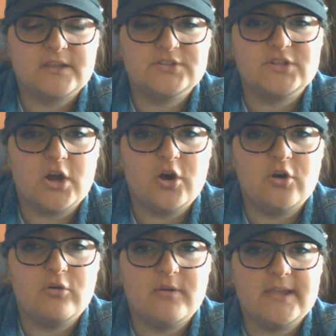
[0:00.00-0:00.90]

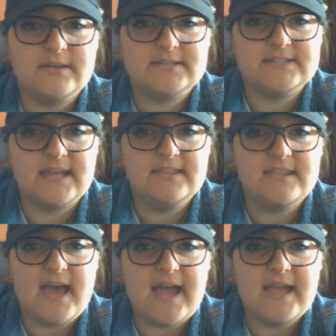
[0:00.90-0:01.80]
So it said
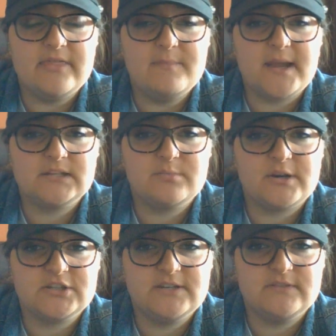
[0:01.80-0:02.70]
that the Beck
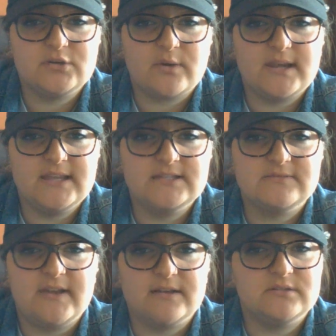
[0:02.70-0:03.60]
Depression Inventory
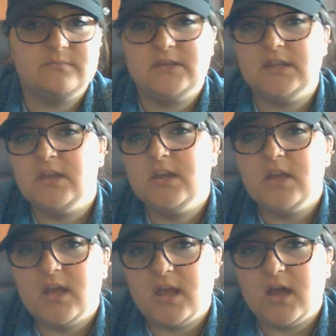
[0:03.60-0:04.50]
is found to be
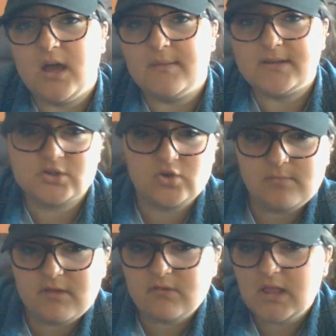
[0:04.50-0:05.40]

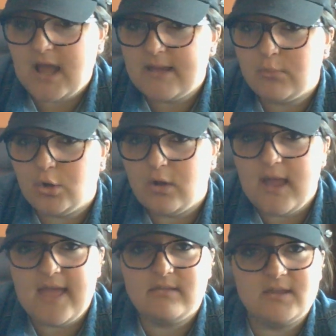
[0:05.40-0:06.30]
extremely reliable,
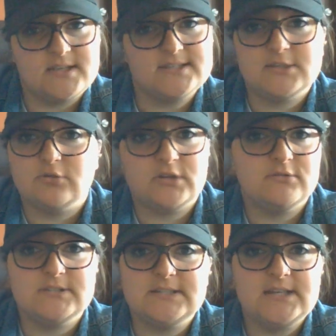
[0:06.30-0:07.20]
and they still
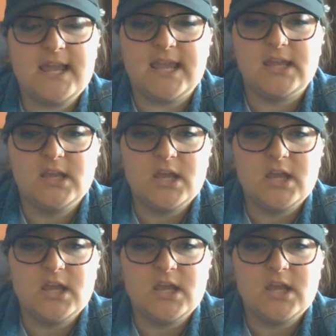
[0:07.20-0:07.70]
use it today.